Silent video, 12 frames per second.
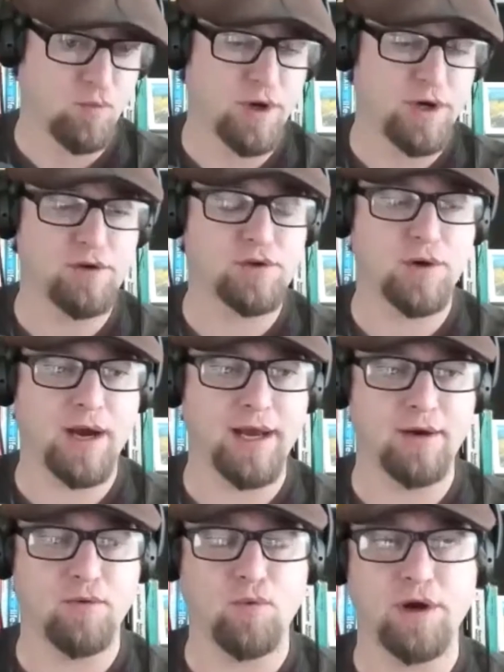What do you
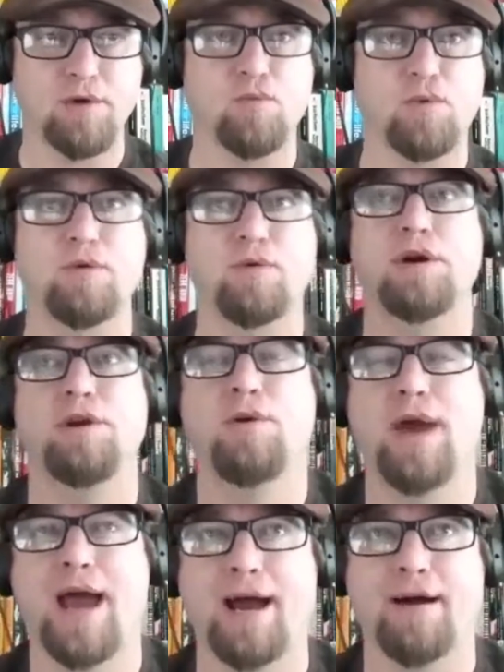try? What do
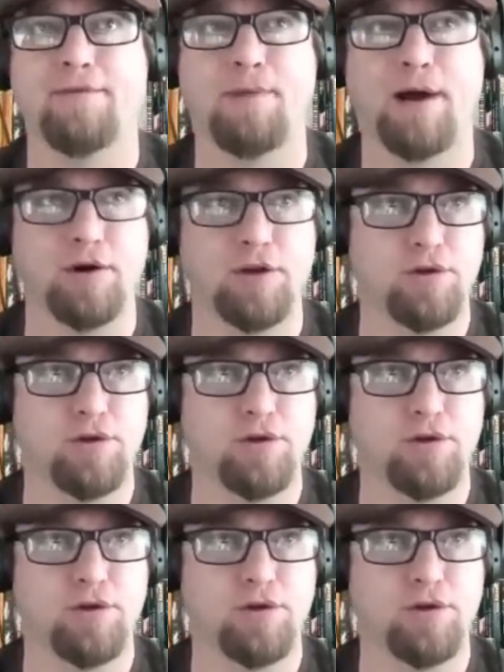you have about